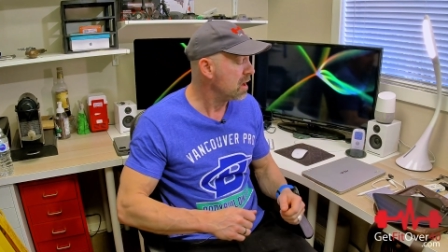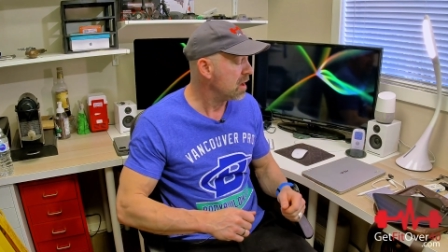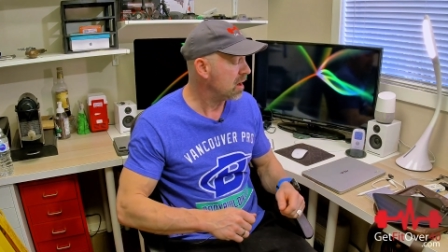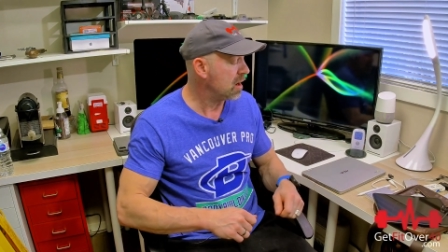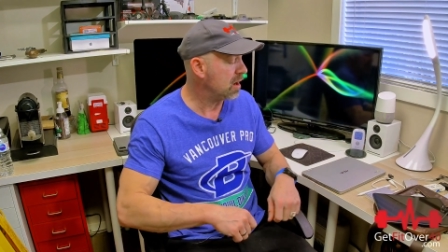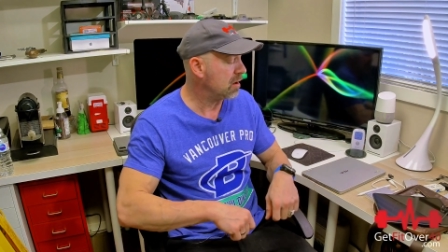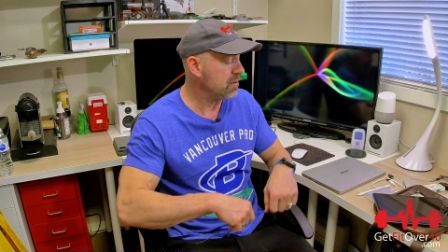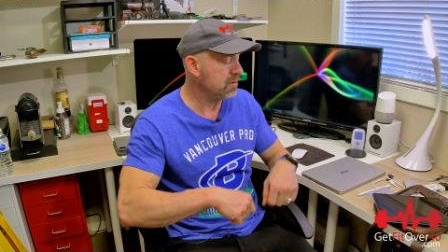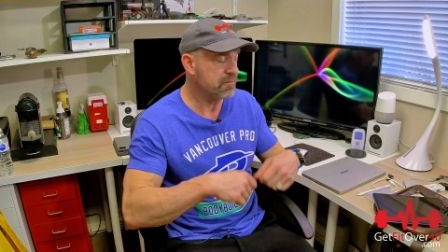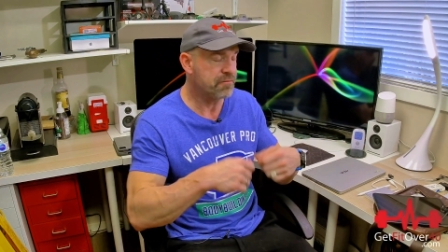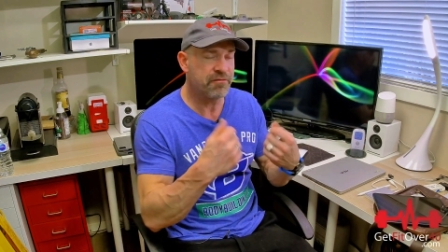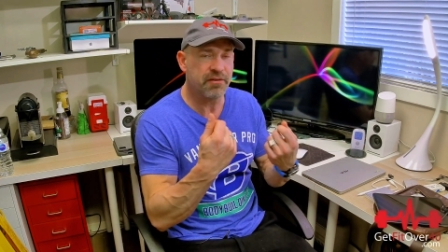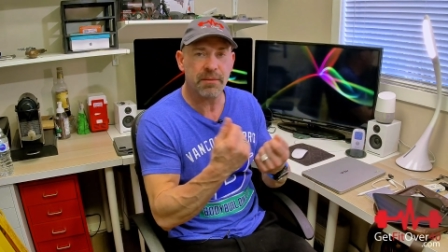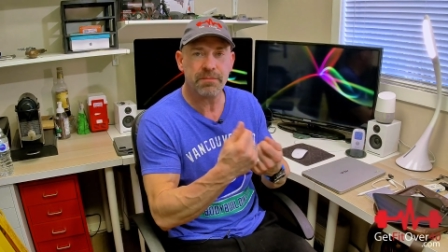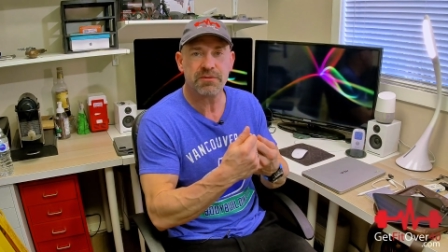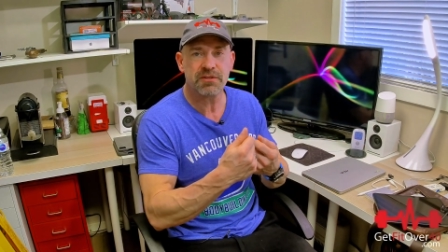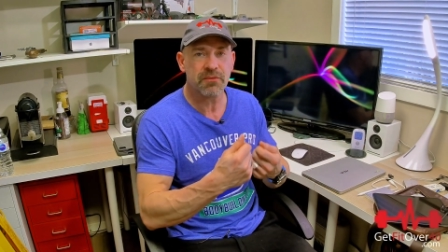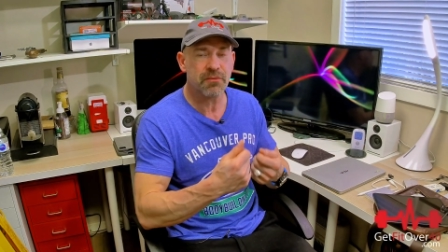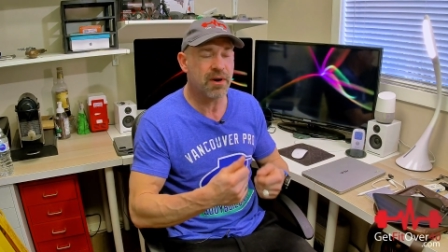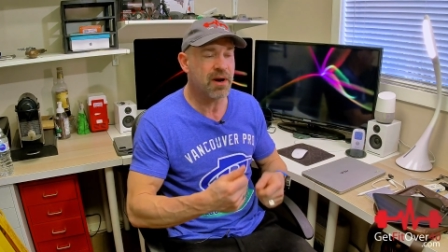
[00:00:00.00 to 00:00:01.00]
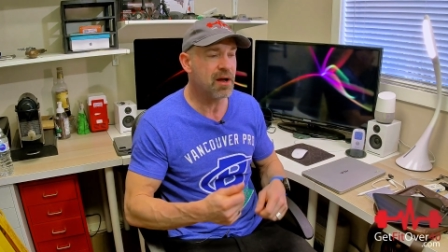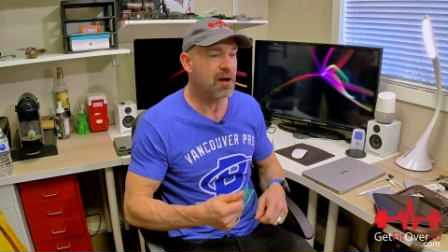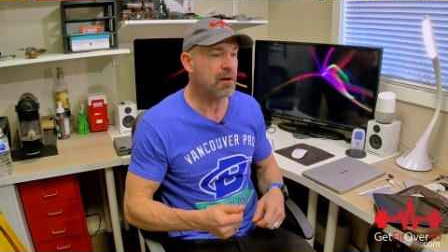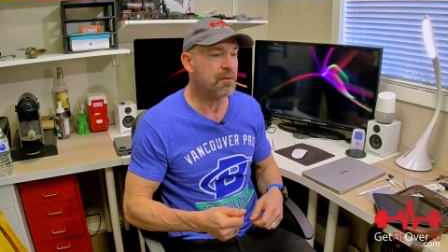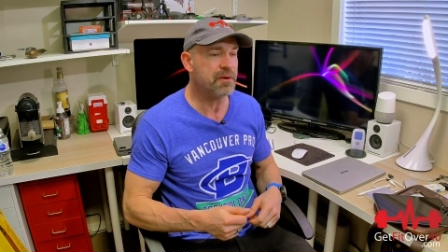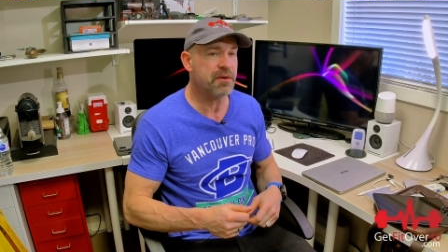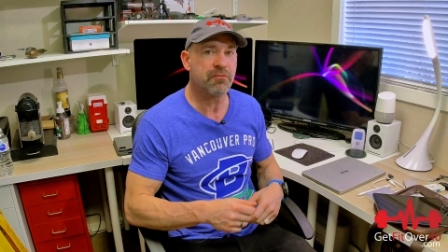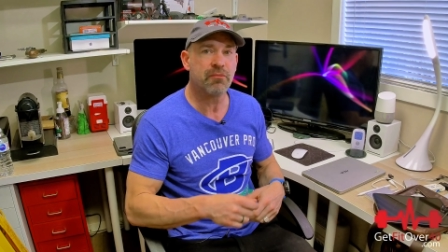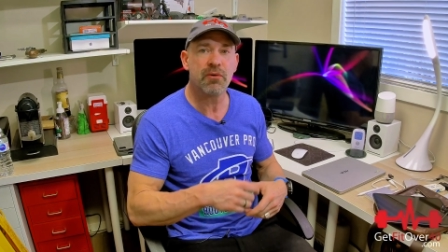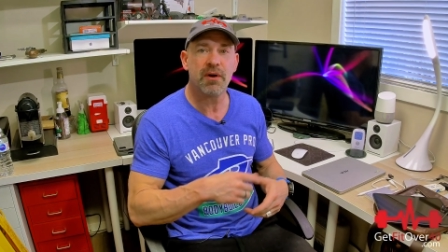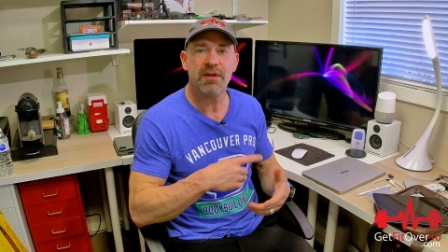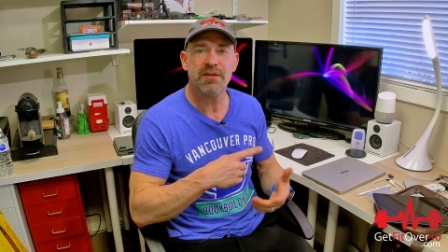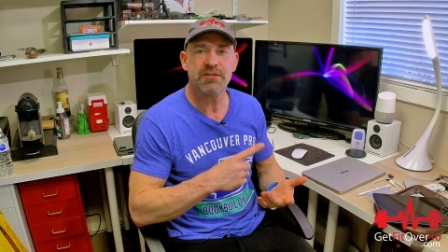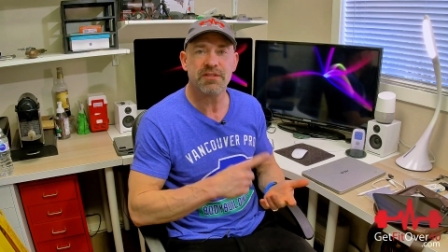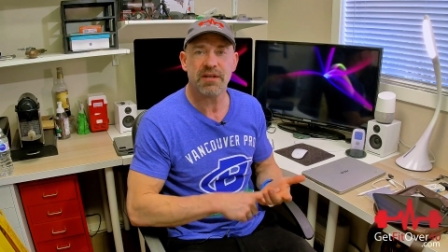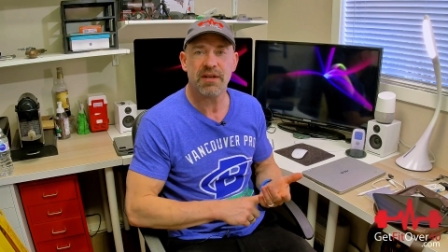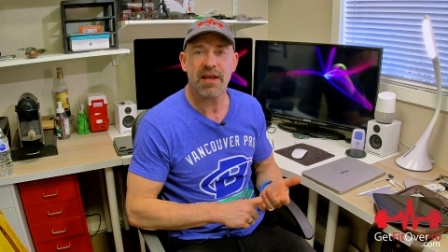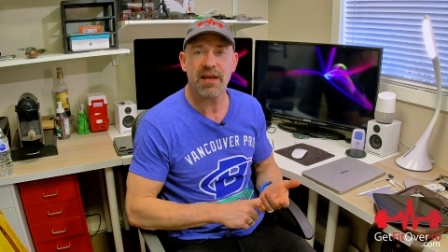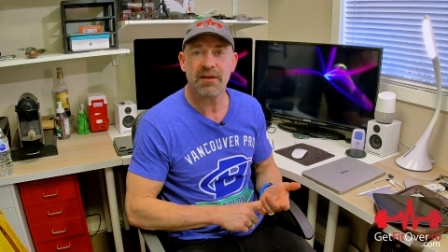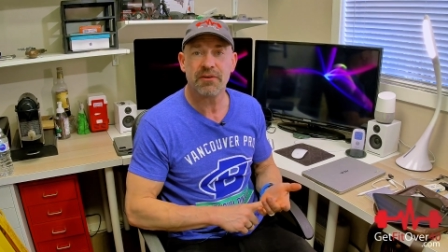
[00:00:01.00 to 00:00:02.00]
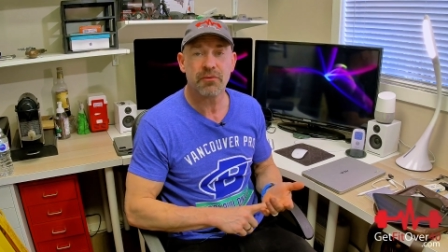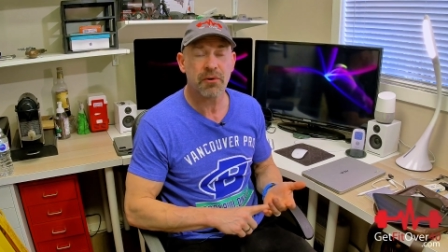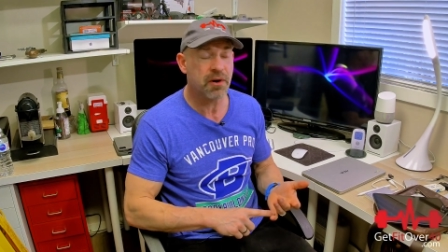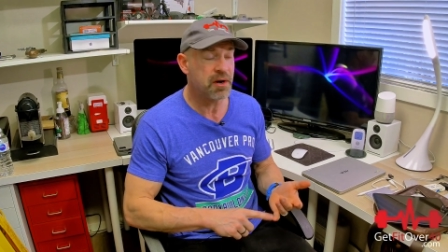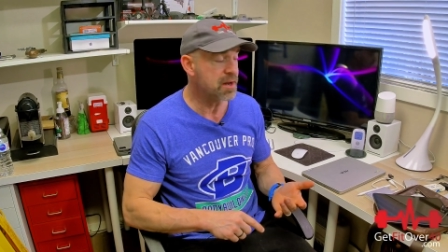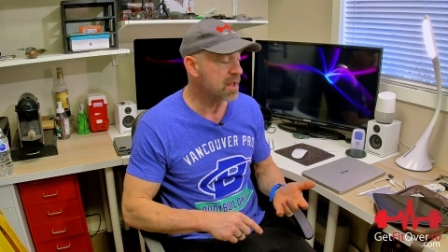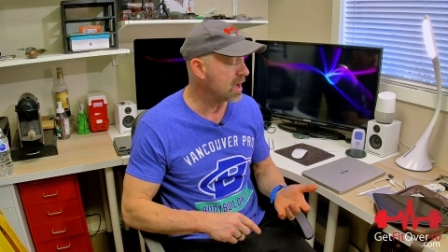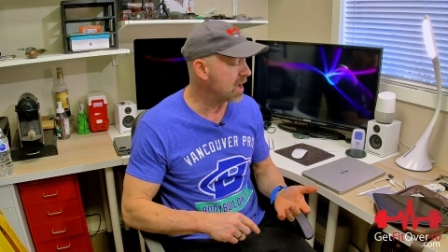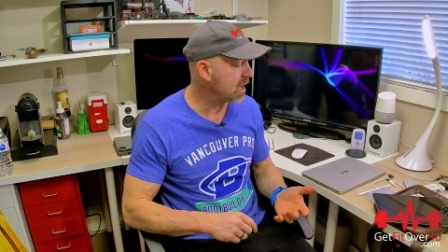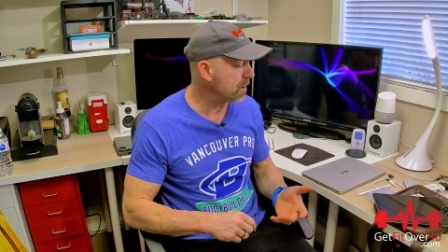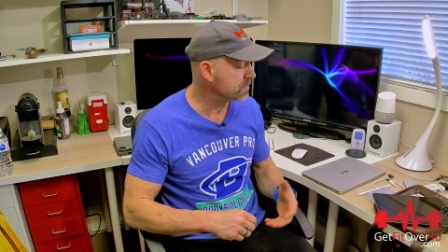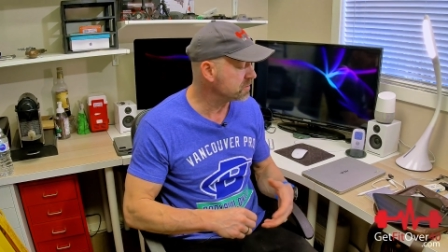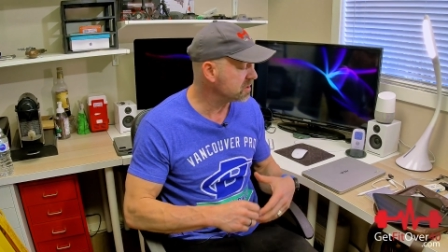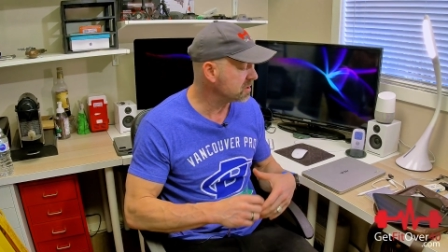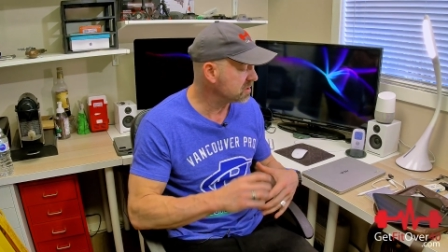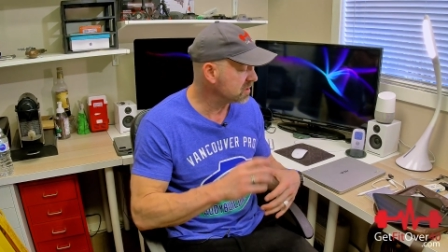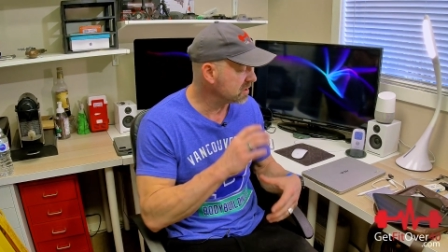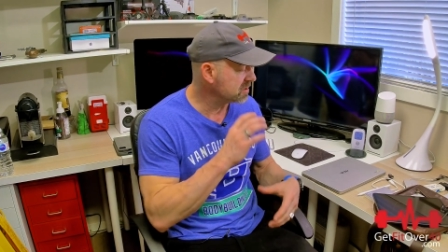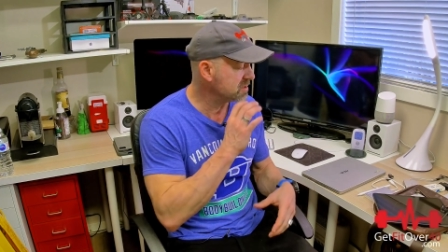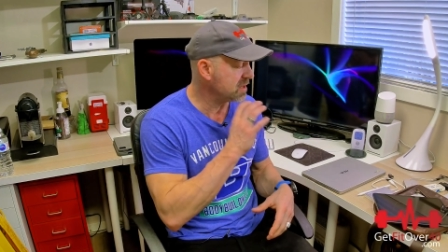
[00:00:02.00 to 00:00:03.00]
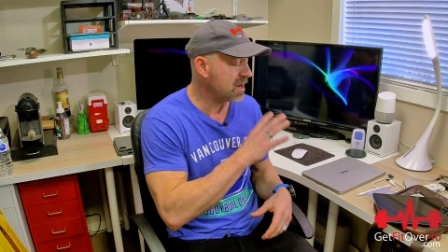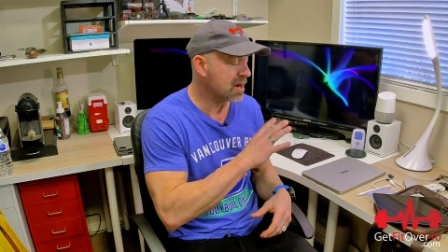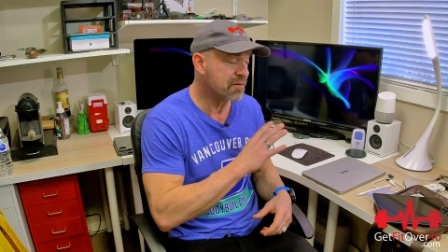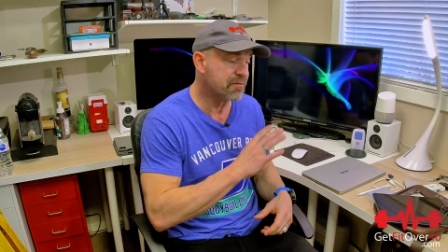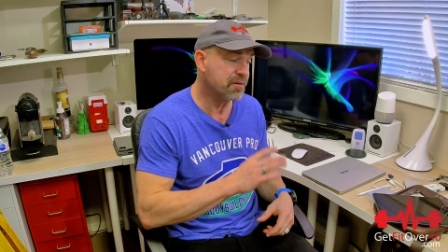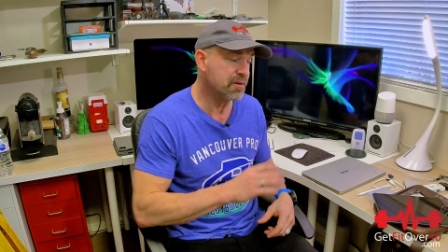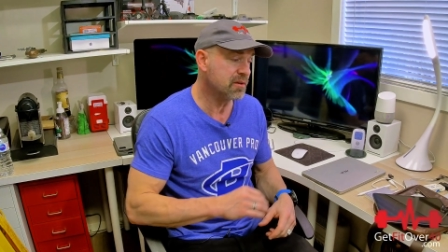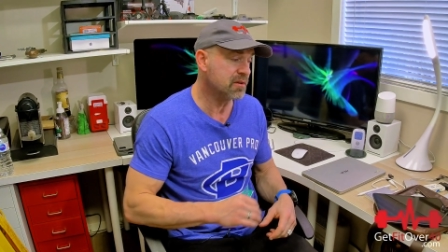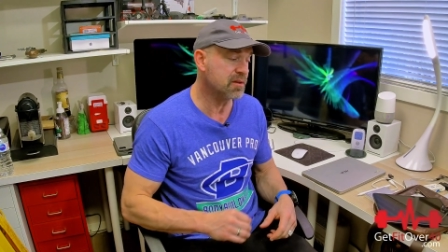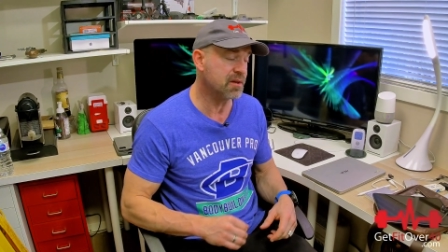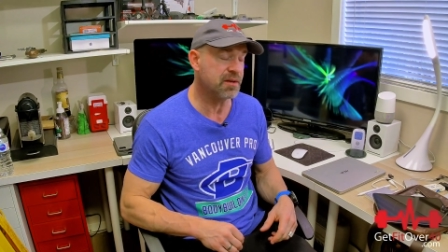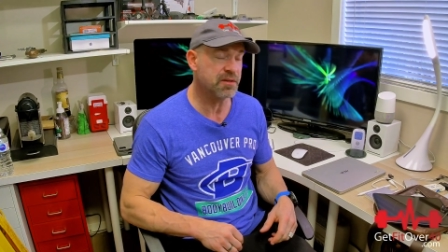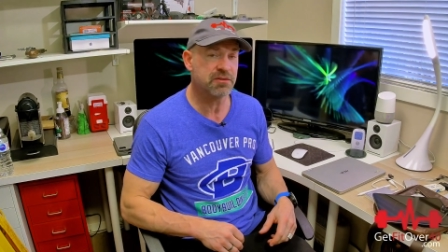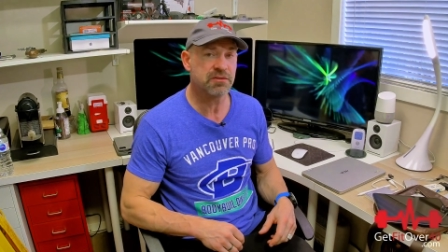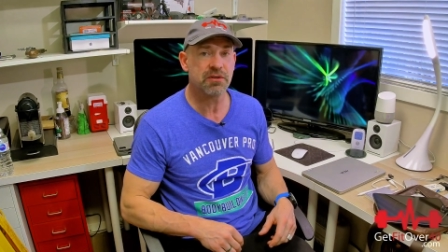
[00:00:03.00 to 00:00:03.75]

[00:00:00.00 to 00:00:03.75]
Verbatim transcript: Uh, it flips around, it runs Android apps, it does everything.